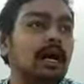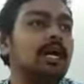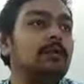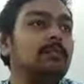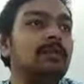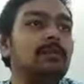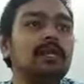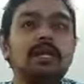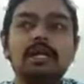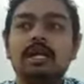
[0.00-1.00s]
And
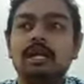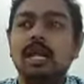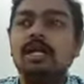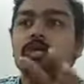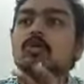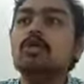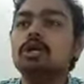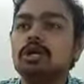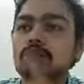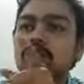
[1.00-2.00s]
people like
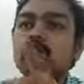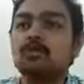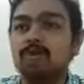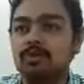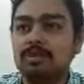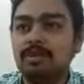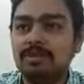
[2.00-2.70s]
Google, they will use you.